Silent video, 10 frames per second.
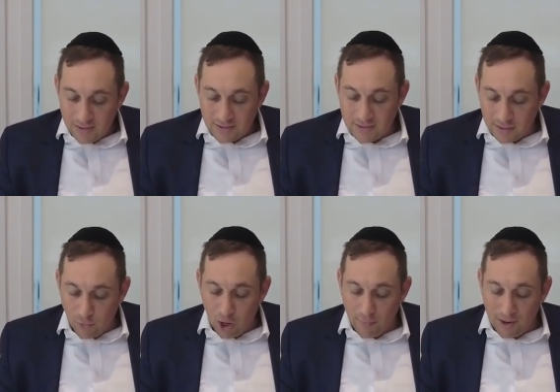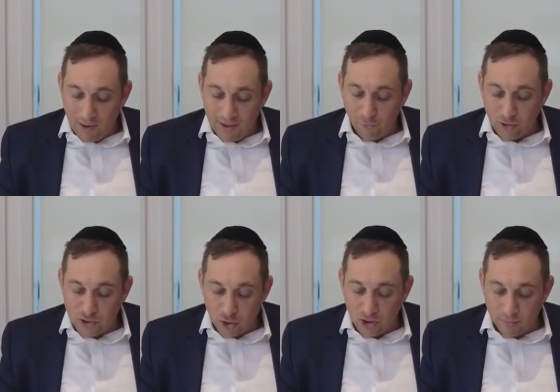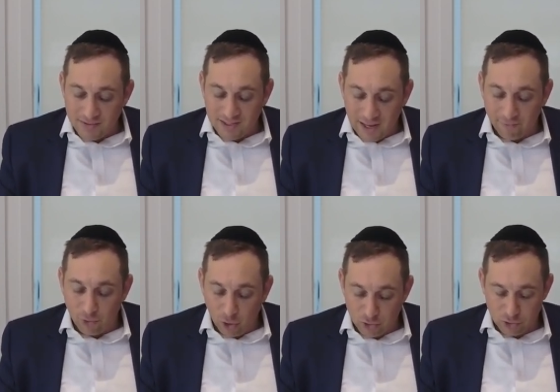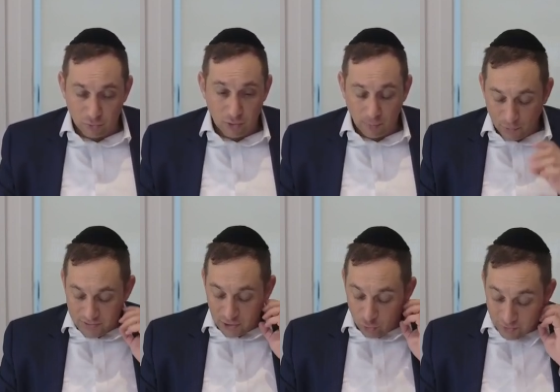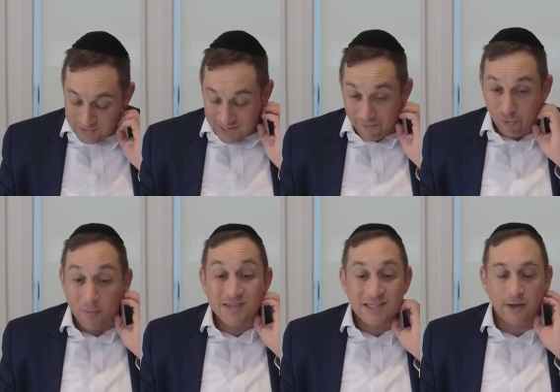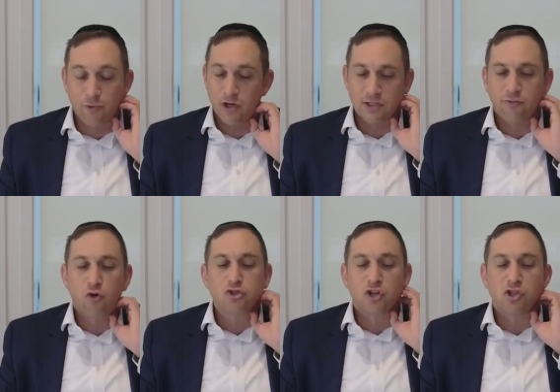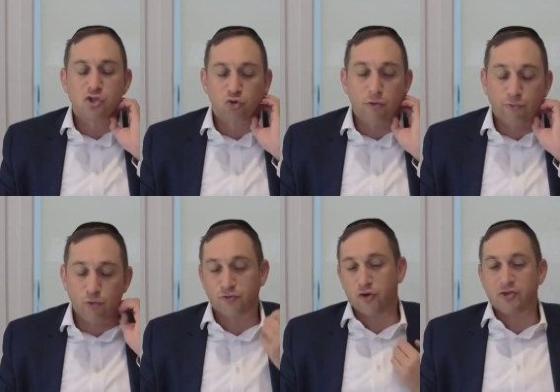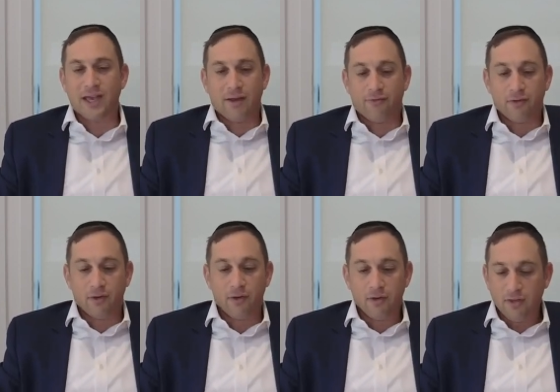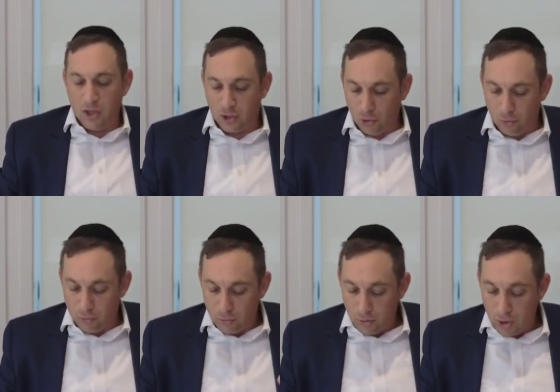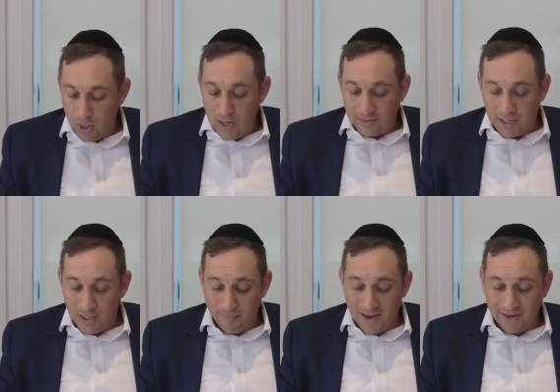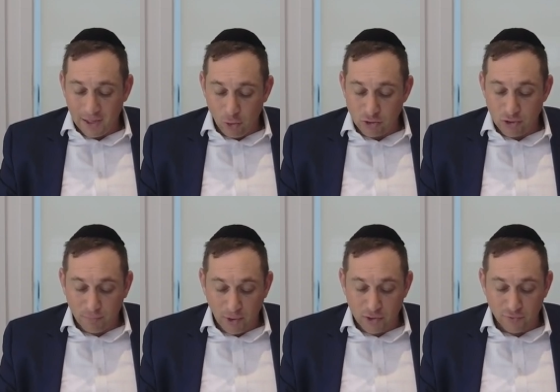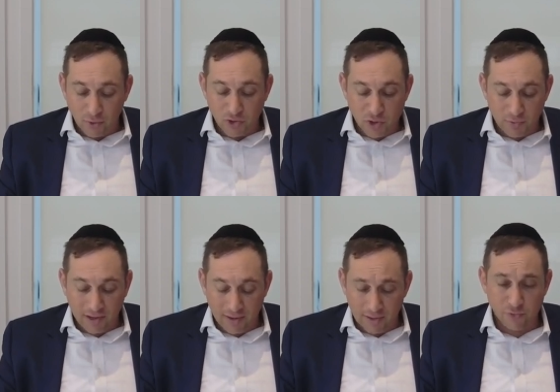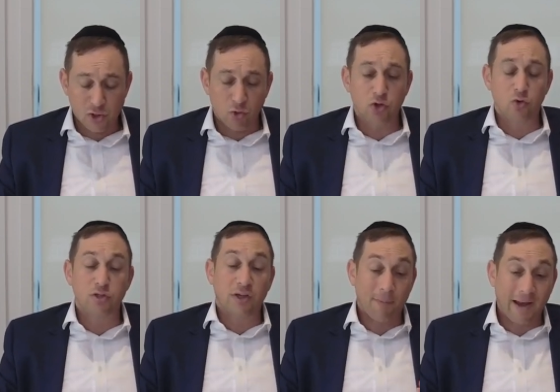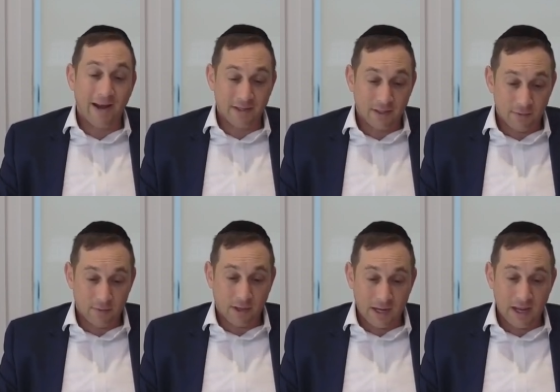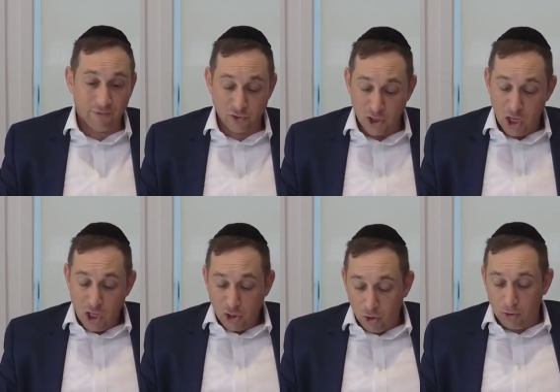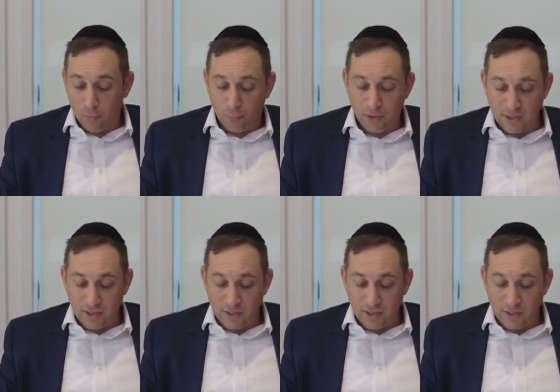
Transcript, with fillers: more is person can do is cut for himself or Of course, you could store food for yourself. That you can do. Tanya you know, you You don't use commodities, You don't put it